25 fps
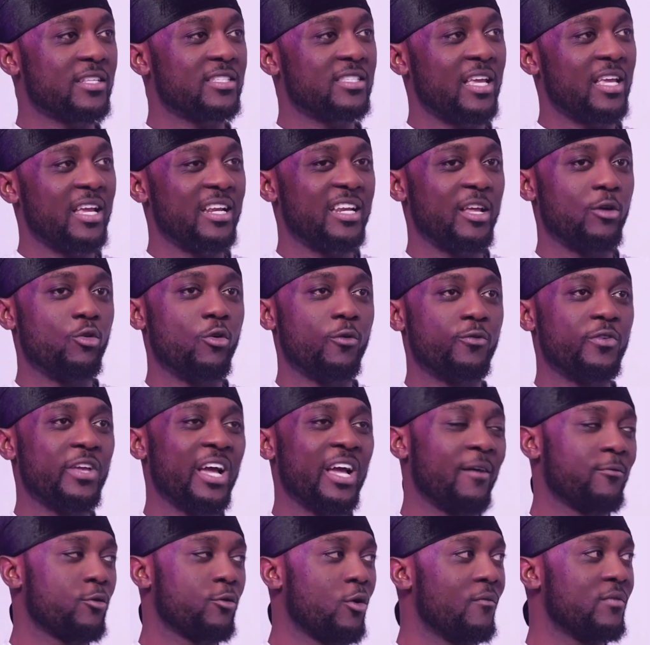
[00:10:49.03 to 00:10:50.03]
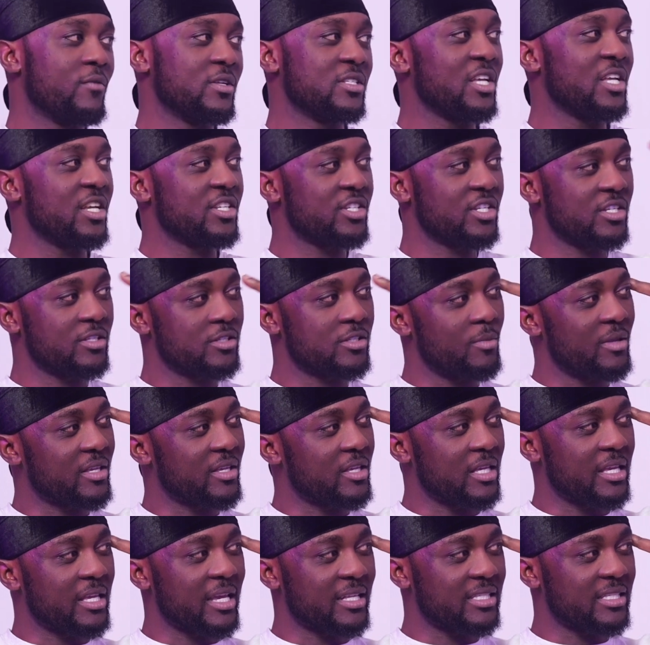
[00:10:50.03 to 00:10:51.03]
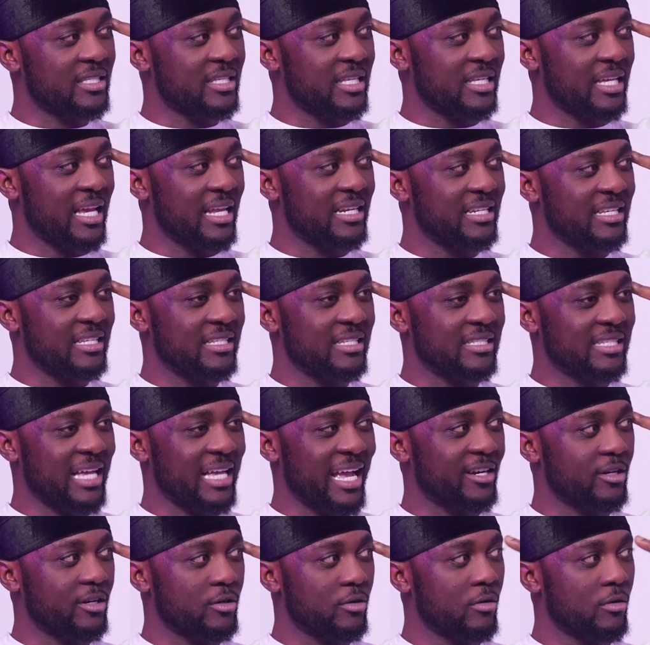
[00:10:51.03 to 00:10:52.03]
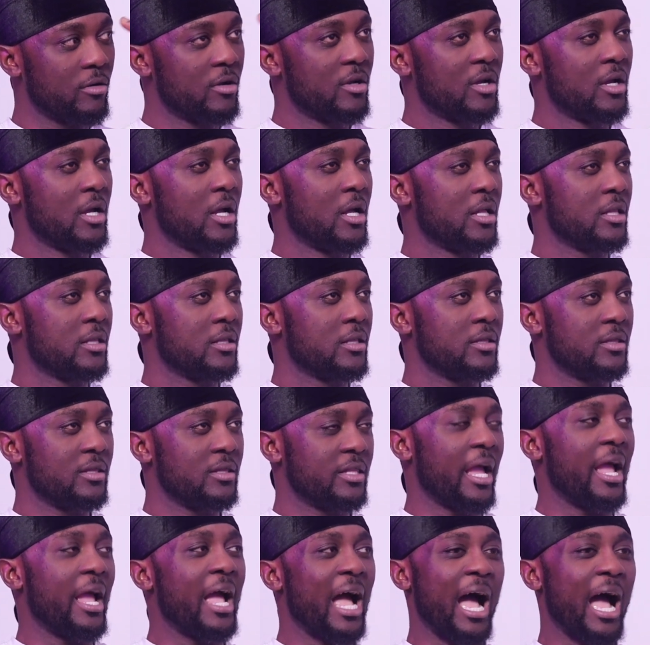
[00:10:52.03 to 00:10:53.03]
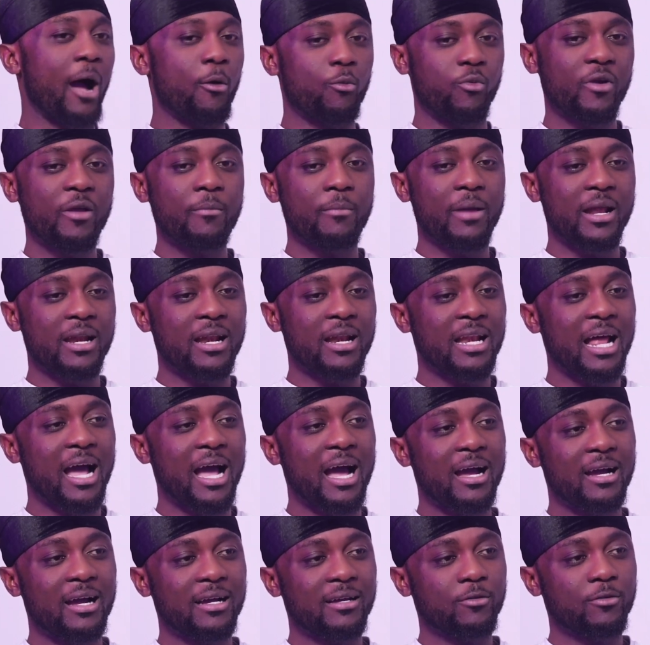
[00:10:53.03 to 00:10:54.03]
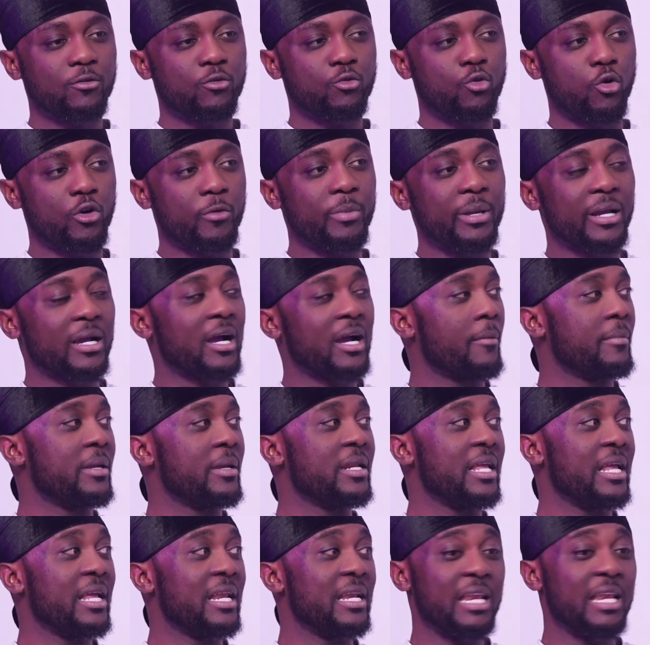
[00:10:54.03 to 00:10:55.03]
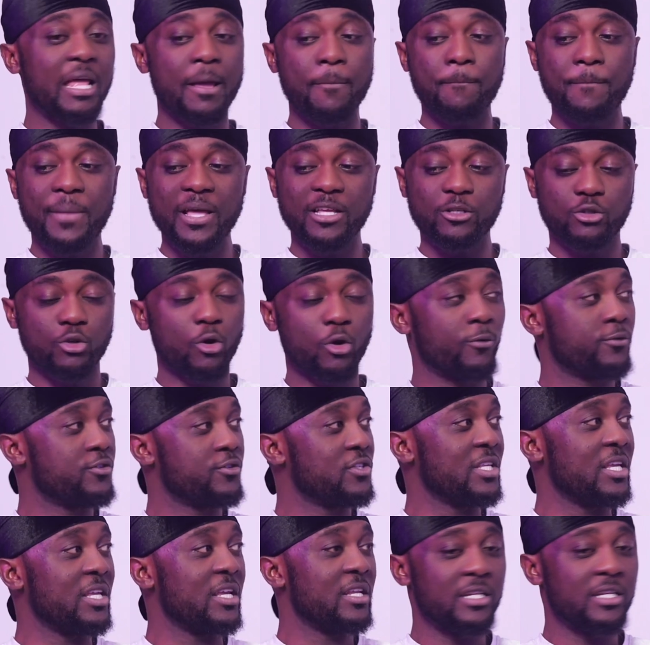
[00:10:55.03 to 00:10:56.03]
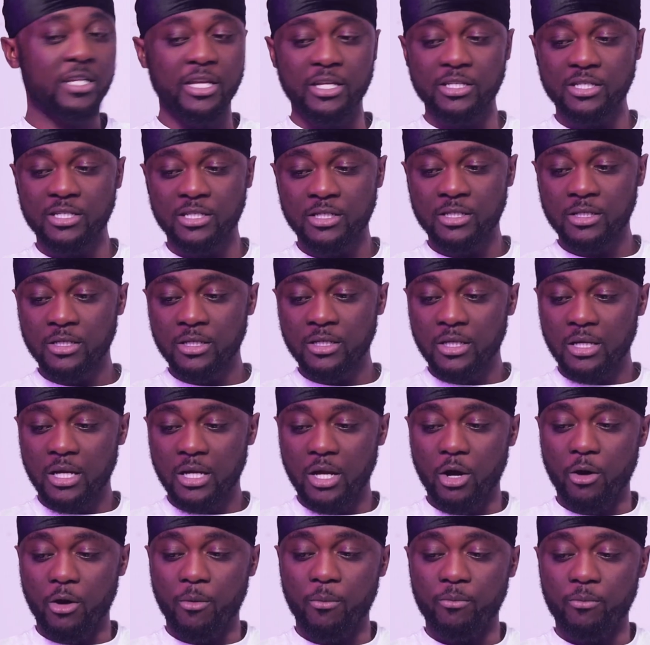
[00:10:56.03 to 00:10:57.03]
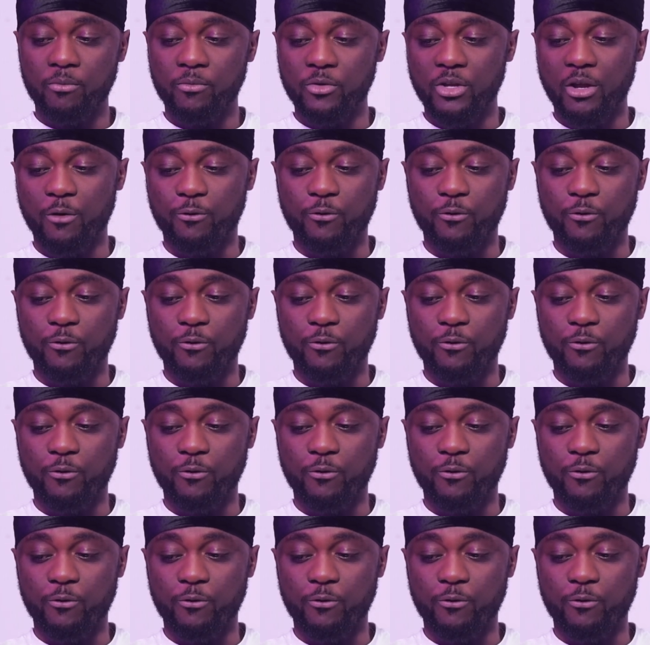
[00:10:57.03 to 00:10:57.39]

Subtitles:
say they go have conversations, make it get in head inside, there are women that could be coming in there based off seeing this. Your